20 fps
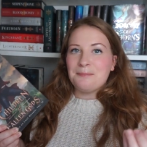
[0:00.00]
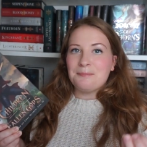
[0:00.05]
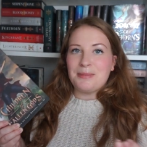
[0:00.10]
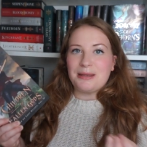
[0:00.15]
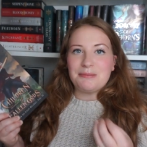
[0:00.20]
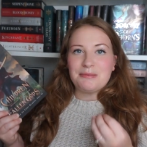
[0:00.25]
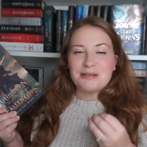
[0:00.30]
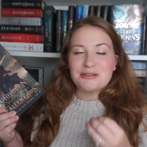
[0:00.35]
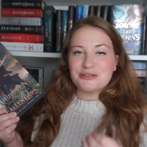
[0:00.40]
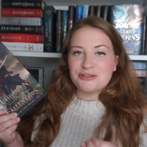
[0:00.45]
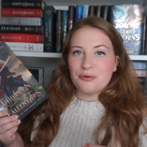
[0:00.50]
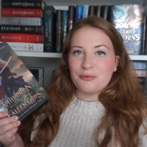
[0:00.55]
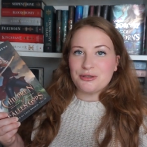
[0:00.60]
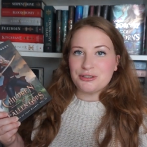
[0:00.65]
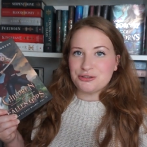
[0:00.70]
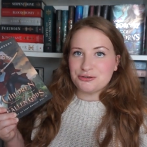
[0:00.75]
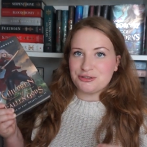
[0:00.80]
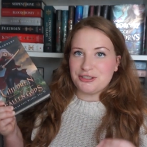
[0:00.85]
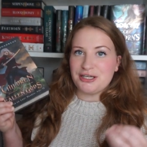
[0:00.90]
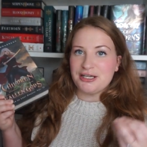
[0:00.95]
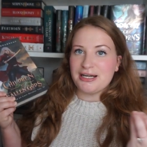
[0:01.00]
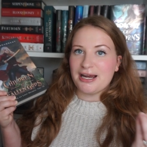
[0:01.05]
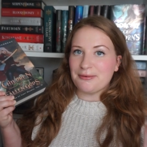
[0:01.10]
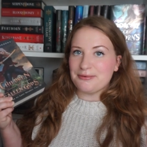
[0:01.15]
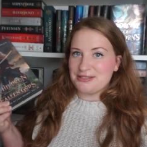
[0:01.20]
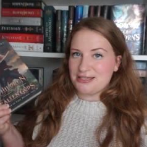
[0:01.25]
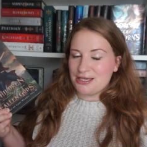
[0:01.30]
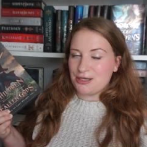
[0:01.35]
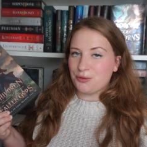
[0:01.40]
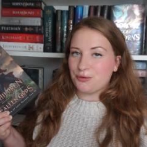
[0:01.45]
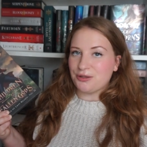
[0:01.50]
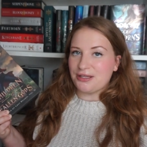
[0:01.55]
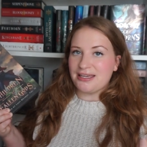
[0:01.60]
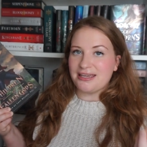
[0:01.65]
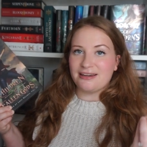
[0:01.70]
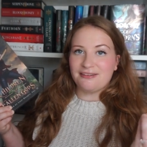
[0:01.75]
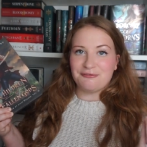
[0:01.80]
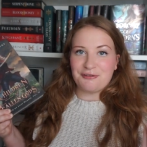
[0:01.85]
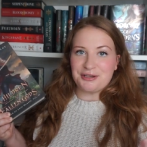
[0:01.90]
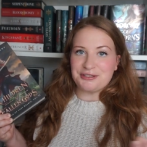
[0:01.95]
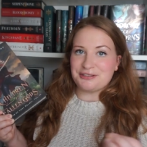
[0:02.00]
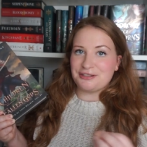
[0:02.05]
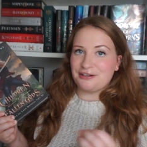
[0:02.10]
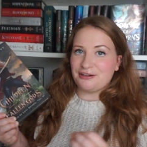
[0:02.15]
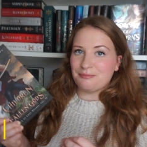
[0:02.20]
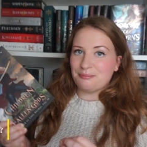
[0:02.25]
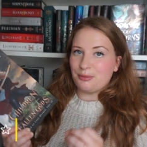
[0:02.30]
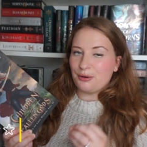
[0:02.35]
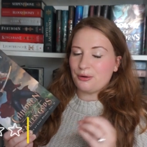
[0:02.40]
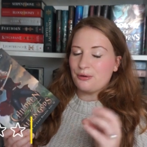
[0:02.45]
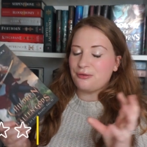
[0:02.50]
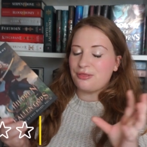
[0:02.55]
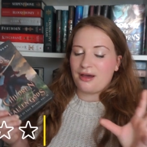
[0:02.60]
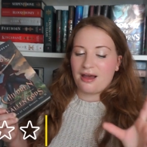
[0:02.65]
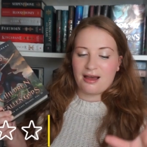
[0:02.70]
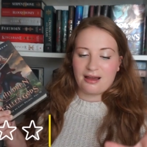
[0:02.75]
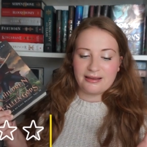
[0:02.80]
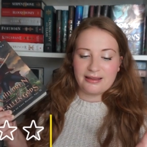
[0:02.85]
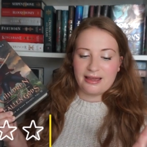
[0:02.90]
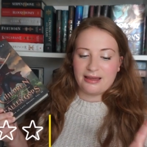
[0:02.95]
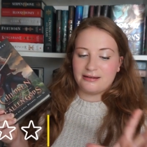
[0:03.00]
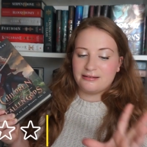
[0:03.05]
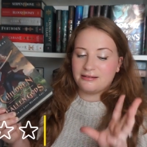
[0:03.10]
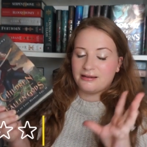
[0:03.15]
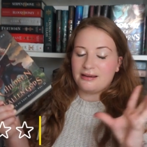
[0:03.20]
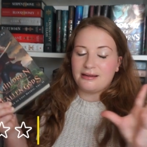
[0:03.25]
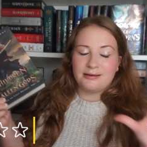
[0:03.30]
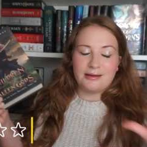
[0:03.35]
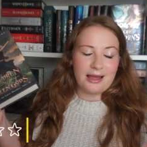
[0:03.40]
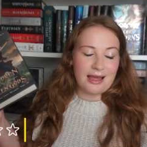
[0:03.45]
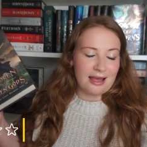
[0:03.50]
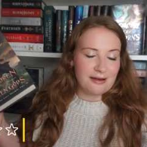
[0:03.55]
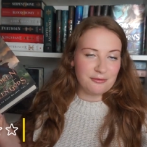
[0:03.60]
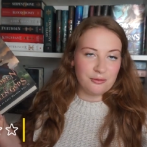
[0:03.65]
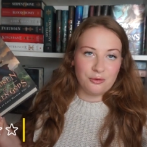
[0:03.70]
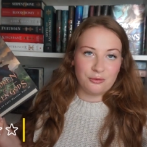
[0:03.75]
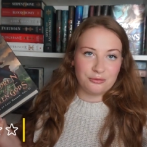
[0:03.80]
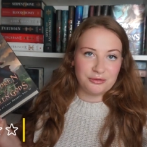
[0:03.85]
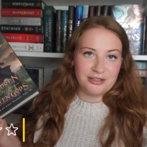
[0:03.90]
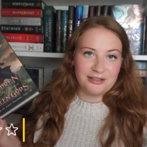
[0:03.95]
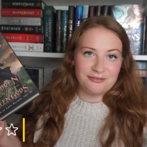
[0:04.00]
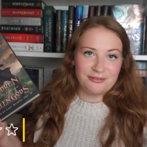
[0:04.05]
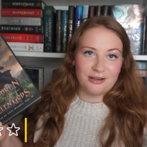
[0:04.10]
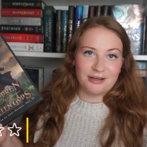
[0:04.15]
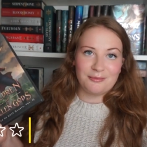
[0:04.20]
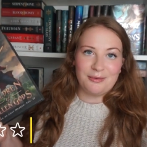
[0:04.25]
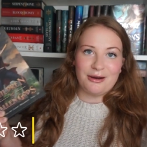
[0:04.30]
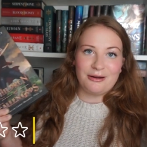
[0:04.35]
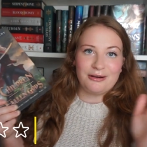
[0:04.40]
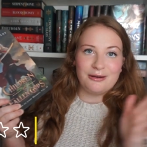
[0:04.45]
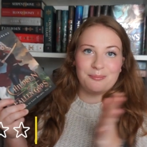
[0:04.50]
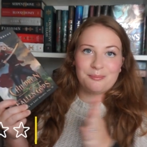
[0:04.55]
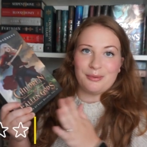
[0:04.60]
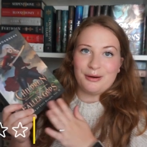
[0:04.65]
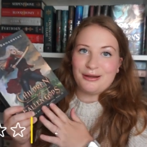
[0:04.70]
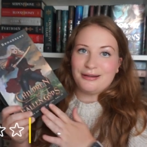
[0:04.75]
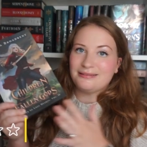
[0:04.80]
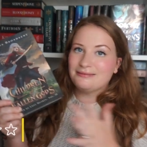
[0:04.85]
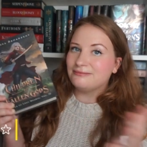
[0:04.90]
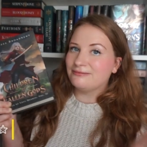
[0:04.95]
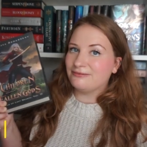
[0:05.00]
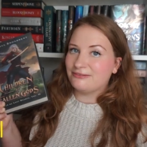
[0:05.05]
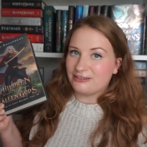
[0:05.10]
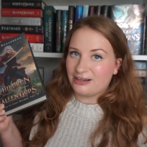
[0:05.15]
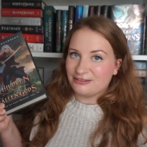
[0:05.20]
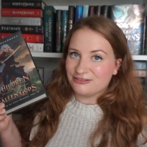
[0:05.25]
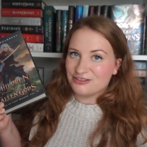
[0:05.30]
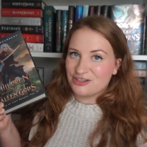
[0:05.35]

made me so intrigued. I was equally invested in both. Again, I have a whole reading vlog about it, but 5